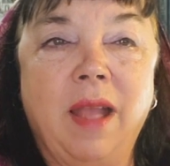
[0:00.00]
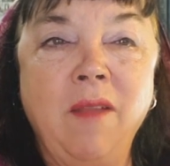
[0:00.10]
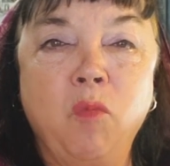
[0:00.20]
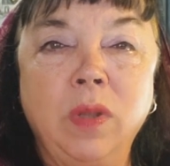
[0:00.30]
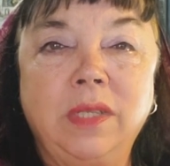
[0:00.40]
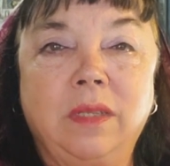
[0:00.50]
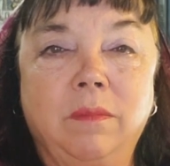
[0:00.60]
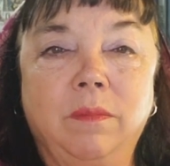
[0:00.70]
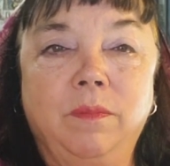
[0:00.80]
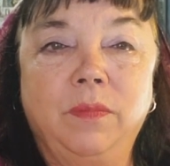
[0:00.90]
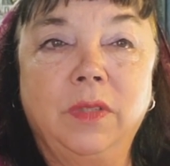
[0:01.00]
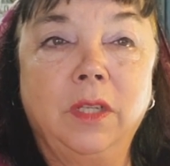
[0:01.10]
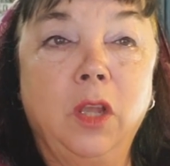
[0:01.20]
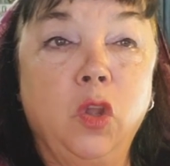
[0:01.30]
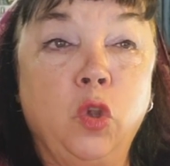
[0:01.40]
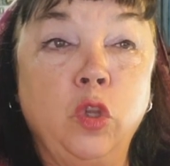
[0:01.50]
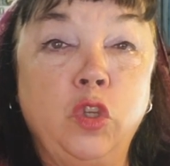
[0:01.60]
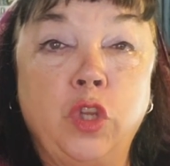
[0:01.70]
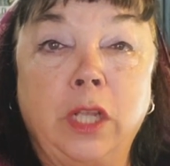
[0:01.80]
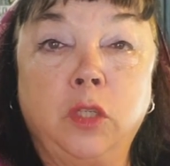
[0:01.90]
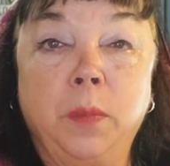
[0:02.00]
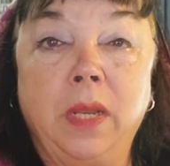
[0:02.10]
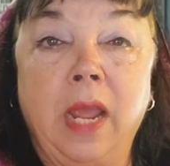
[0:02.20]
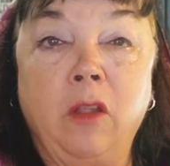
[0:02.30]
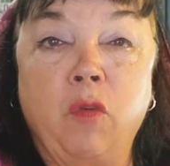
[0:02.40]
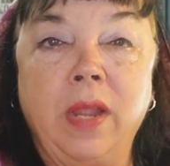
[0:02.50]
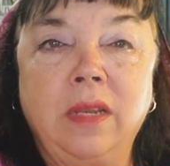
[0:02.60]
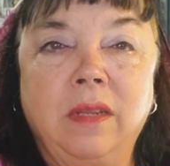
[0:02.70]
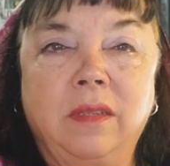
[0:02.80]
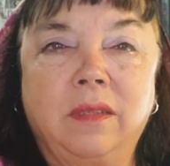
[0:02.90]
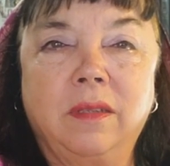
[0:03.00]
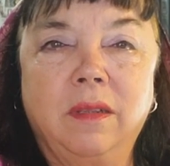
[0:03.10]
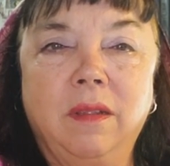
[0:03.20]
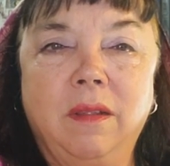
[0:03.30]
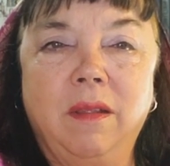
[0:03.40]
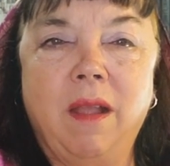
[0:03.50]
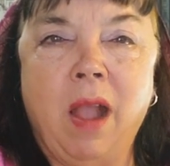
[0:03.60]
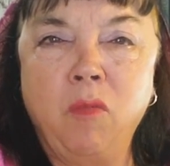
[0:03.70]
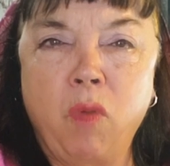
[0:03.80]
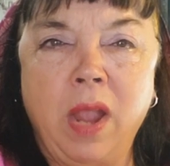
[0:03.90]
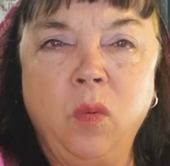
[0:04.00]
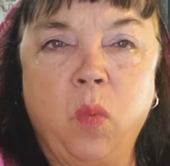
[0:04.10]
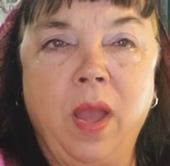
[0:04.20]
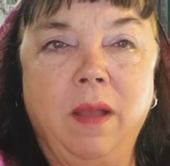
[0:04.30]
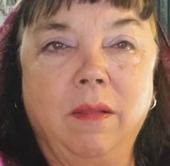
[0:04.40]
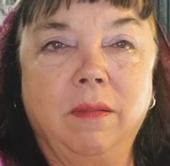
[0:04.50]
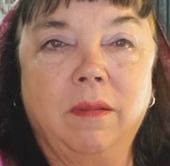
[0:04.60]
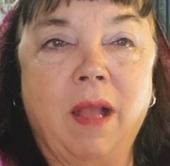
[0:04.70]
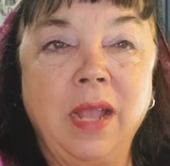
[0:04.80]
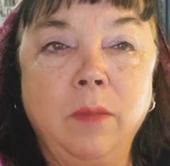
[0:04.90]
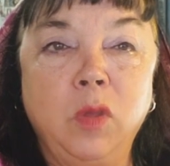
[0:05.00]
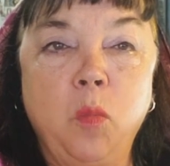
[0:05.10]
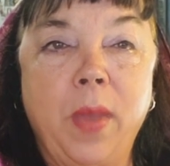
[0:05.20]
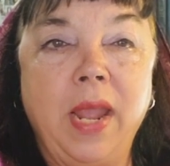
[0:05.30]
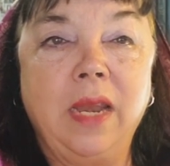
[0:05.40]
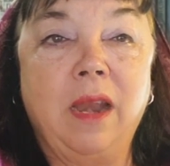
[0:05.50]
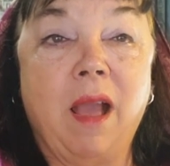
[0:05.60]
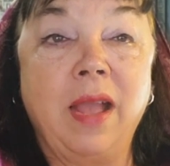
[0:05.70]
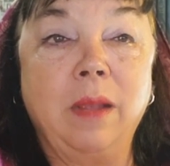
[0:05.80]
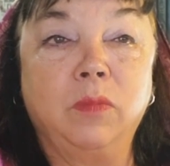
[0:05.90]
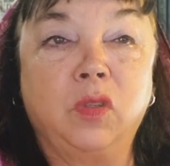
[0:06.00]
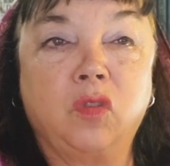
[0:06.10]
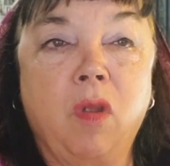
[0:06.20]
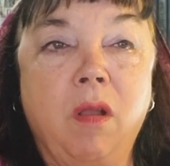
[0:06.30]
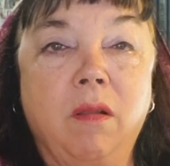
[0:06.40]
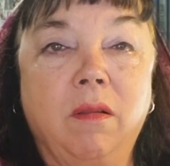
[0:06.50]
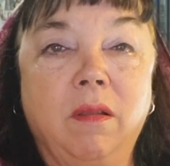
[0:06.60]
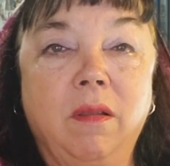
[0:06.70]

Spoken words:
I have wisdom, good judgment, and greatness. I ride well, I am humane, and I am strong.